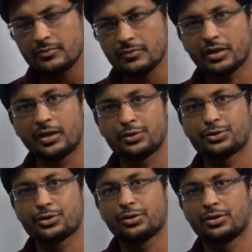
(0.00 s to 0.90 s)
you
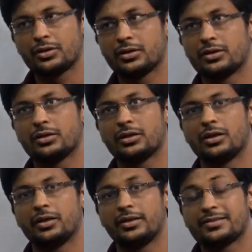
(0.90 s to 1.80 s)
should
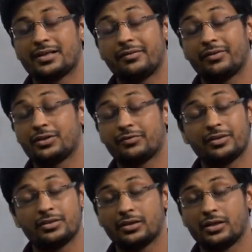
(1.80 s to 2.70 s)
each and
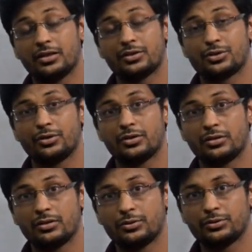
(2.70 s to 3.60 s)
everyone should
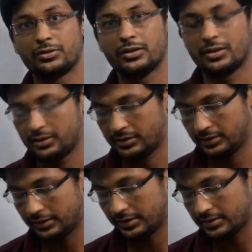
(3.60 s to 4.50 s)
do
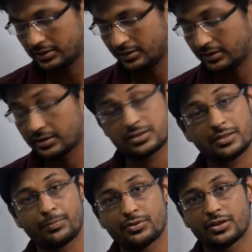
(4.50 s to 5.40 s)

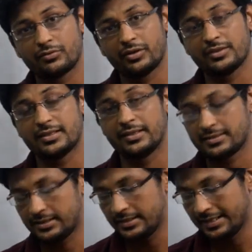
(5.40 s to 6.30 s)
internship project very
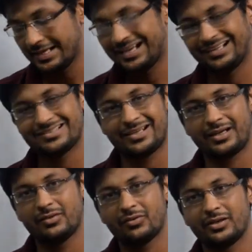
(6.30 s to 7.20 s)
seriously. And
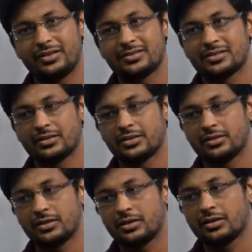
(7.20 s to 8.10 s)
second one is
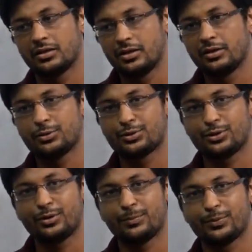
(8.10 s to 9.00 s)
you
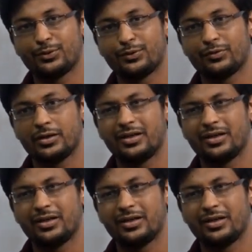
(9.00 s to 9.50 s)
should improve,